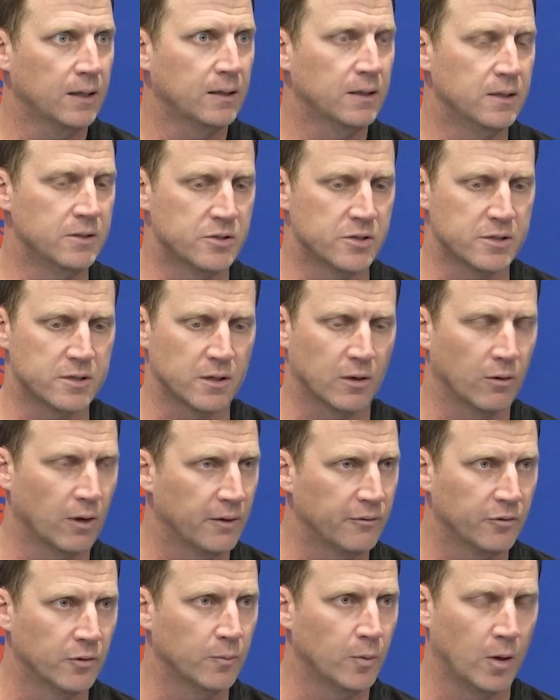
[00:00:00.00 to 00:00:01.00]
He's just a
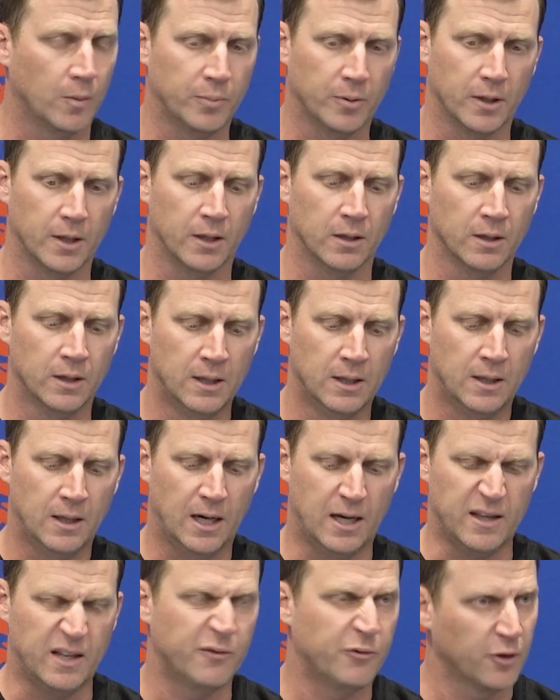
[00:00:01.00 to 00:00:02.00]
great football player.
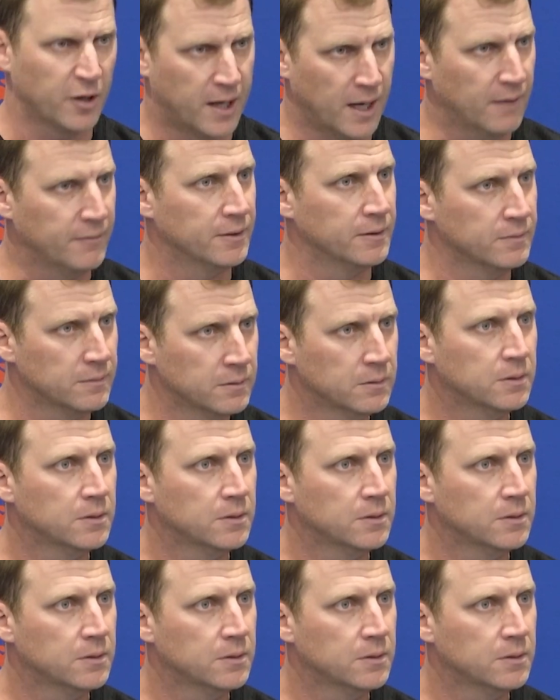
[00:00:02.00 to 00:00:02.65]
And then for Kevin,